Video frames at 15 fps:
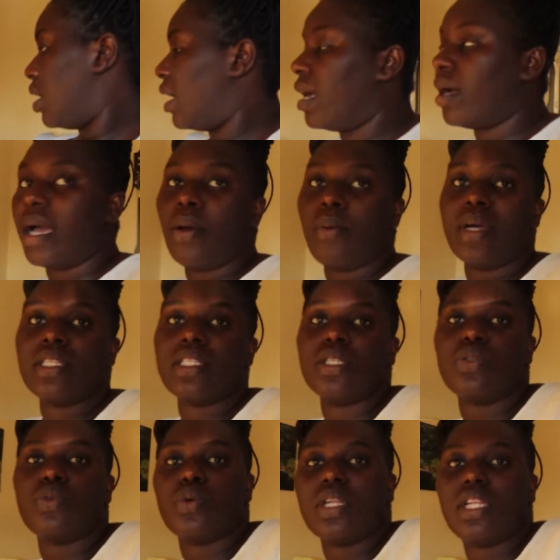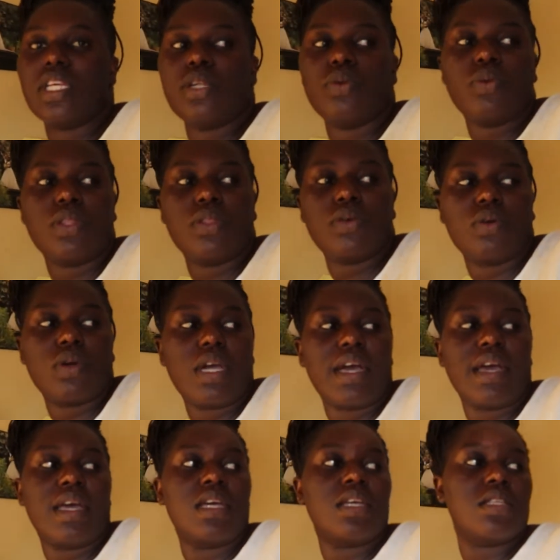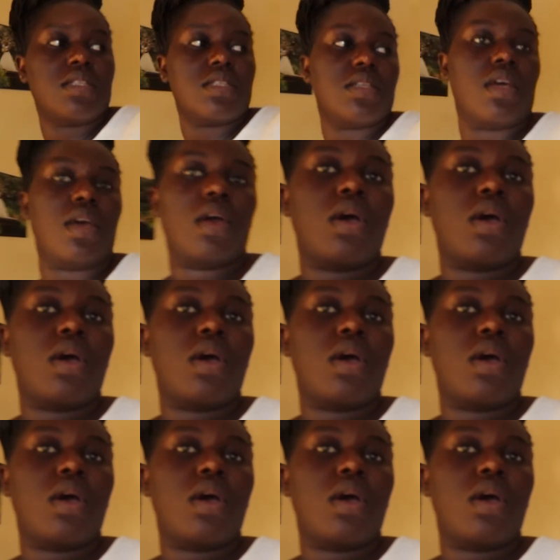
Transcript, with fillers: I, I wanted to clean with you guys